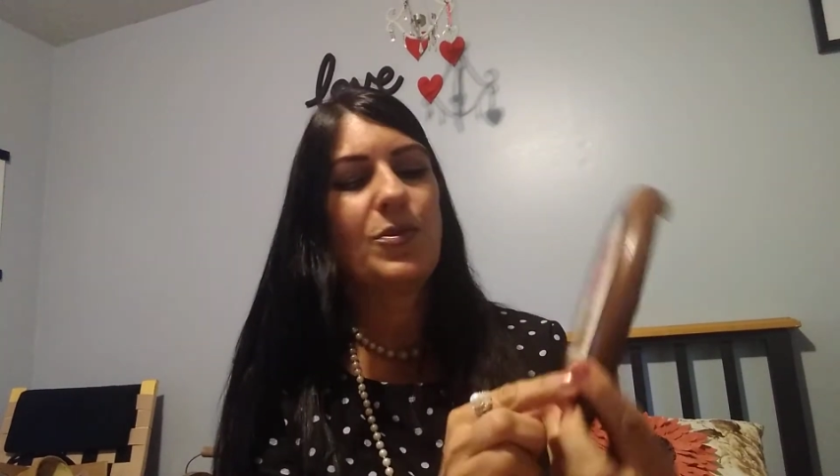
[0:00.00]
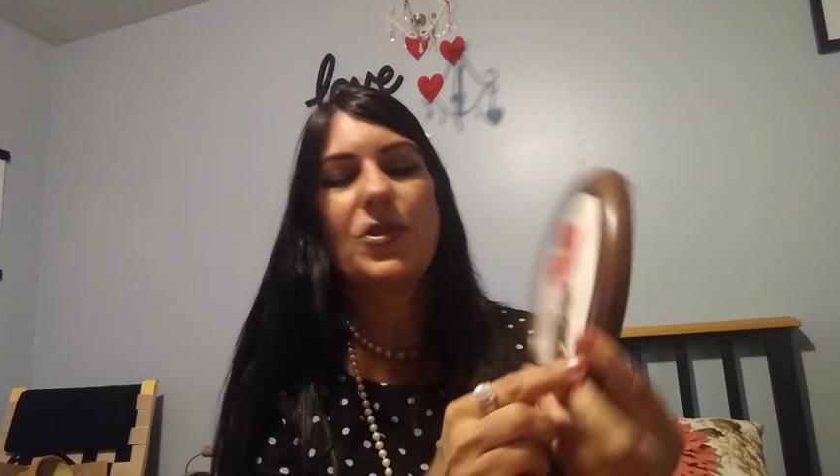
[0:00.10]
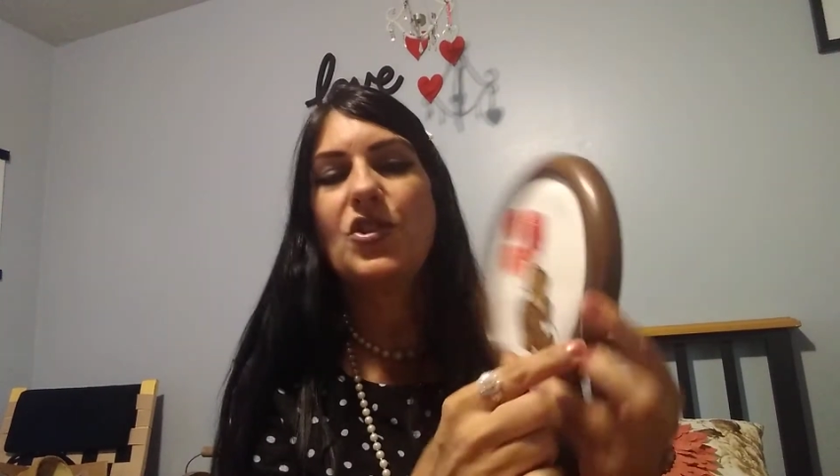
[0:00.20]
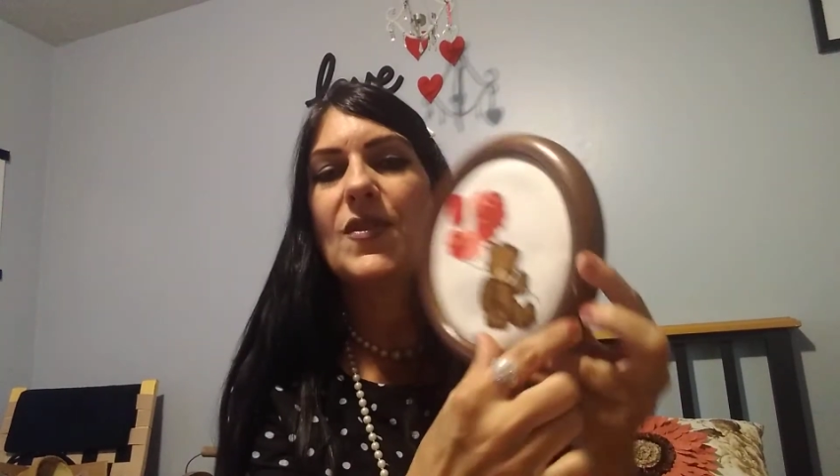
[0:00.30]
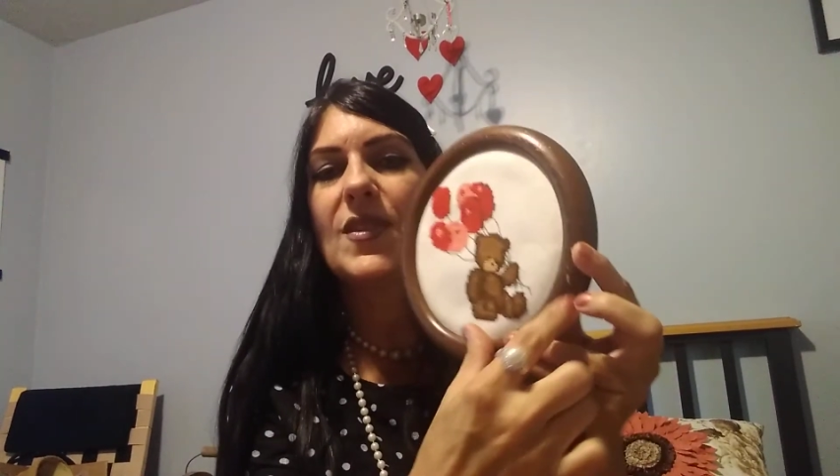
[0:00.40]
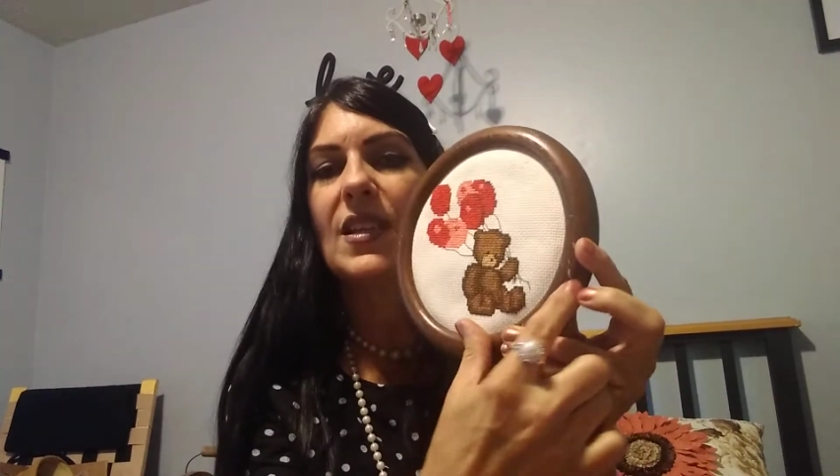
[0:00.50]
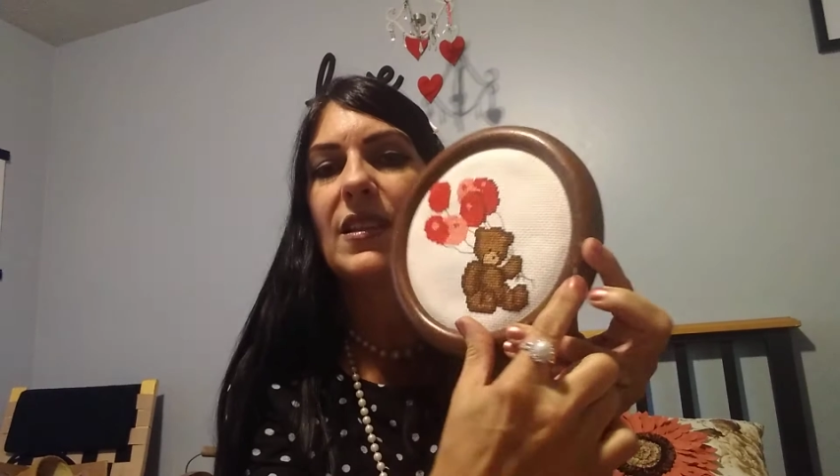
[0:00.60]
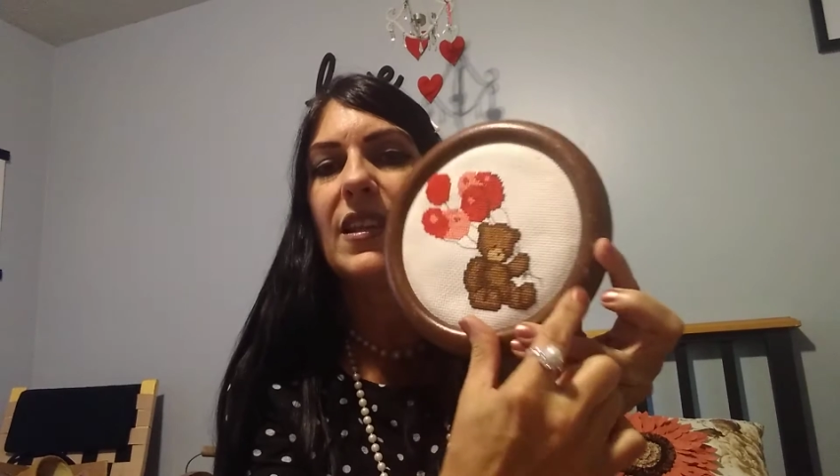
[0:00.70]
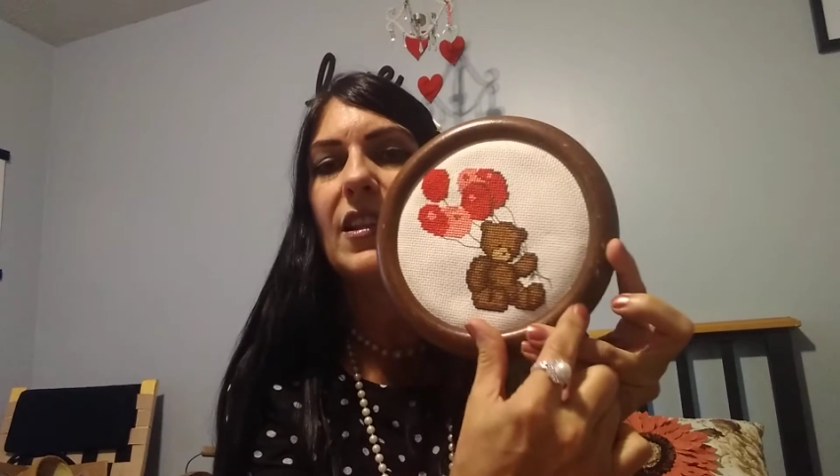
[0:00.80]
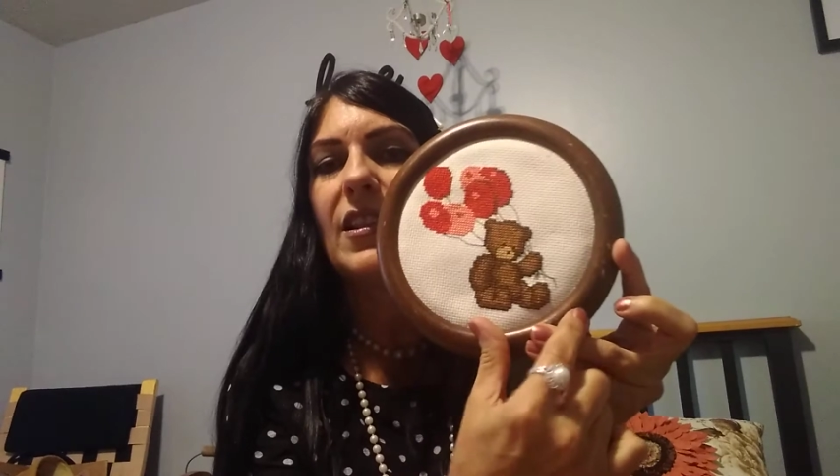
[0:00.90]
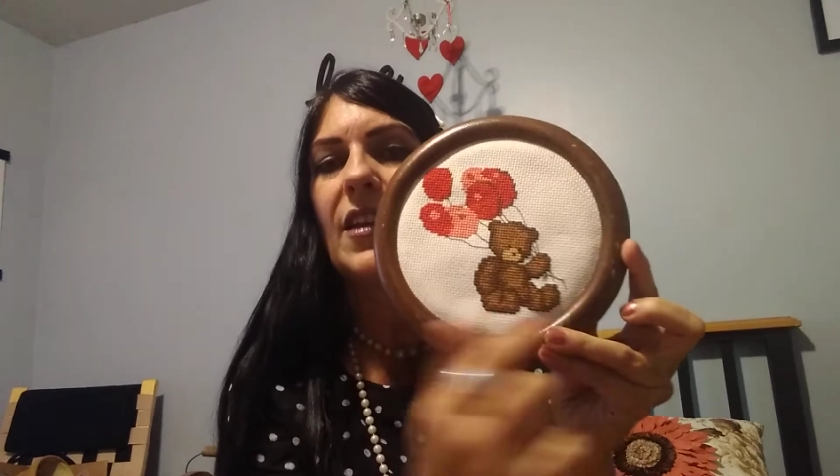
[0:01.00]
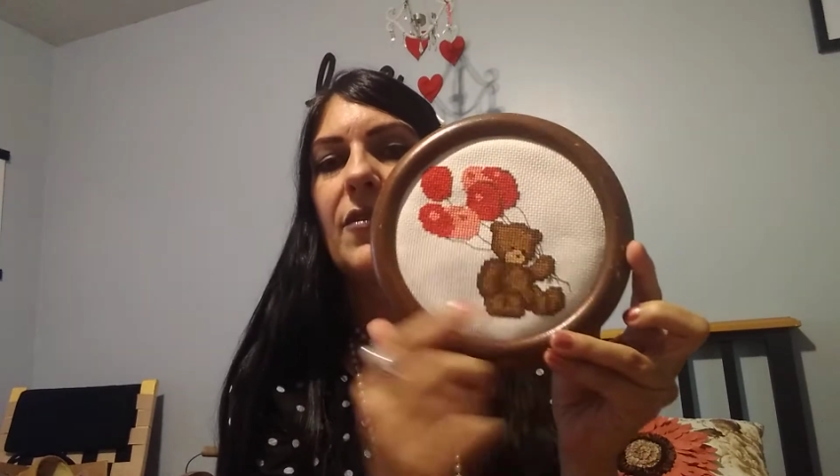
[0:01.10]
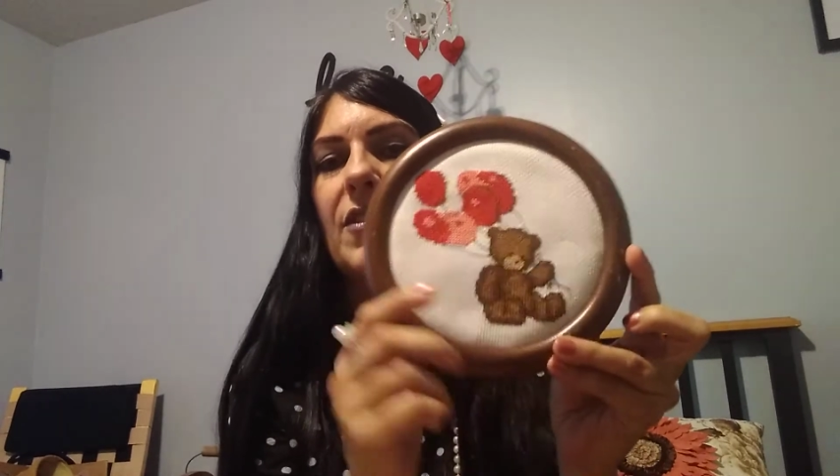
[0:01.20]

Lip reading: but just a little of